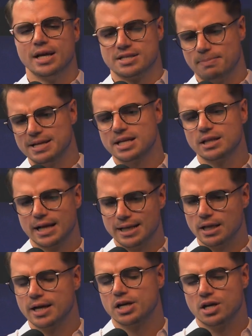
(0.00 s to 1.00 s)
it's basically
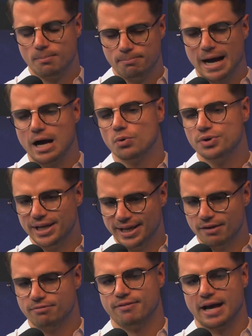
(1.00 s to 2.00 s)
like a
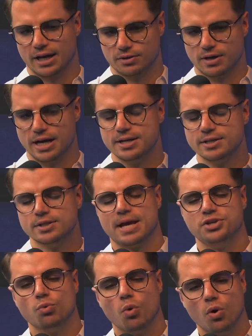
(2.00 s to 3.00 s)
compounding effect, right?
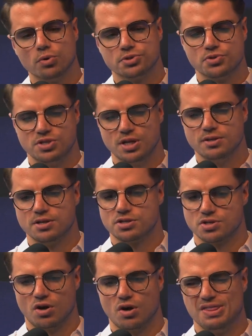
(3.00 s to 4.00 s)
And you will also see
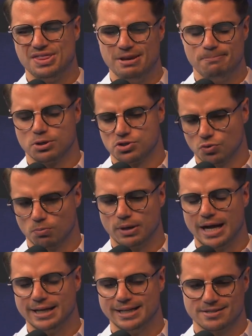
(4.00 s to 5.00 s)
this on the personal
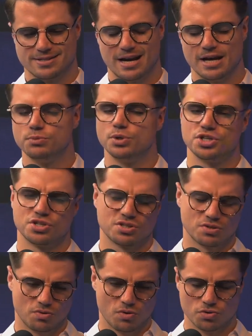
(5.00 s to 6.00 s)
branding side, which
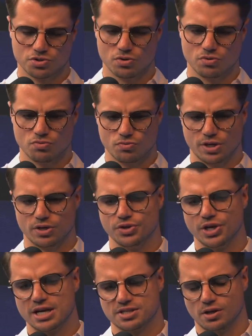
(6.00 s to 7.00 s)
is also,
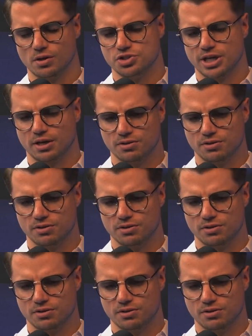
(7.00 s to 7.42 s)
you guys can go check